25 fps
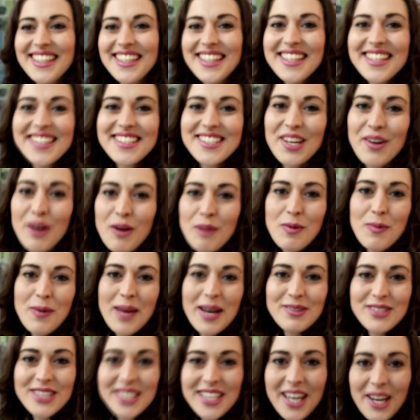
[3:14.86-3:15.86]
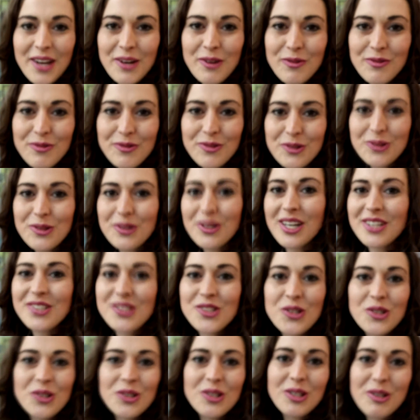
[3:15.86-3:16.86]
So I'm about to go for a
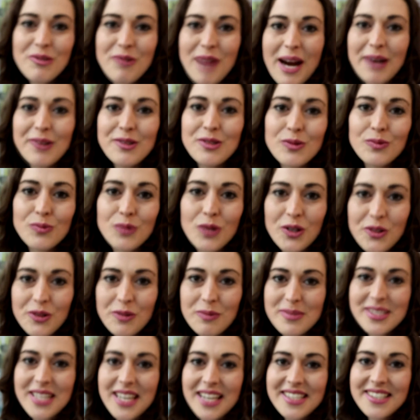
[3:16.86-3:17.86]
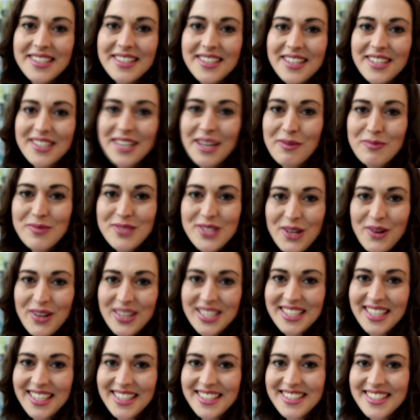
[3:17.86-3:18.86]
tour around Waltham Centre. I'm so
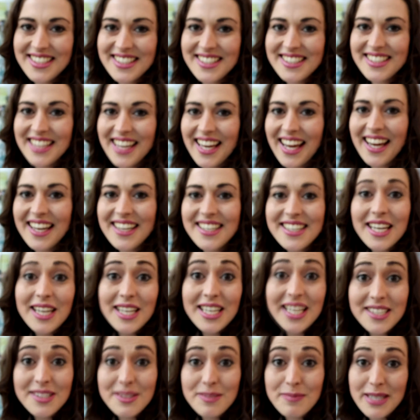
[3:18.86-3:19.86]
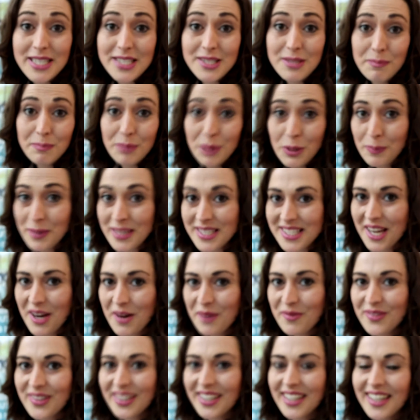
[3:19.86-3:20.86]
excited, and I get to meet some puppies
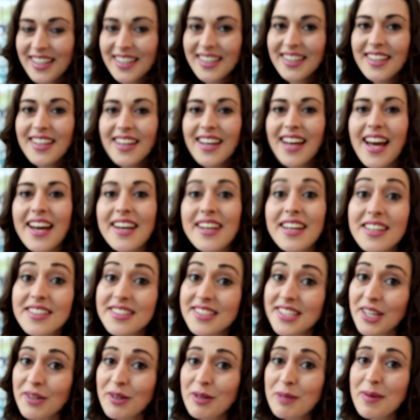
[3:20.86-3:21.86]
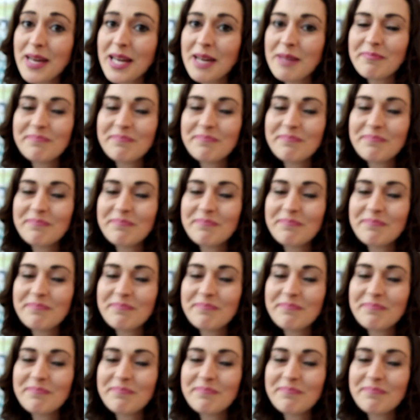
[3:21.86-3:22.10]
hopefully, and I'll see you in a bit.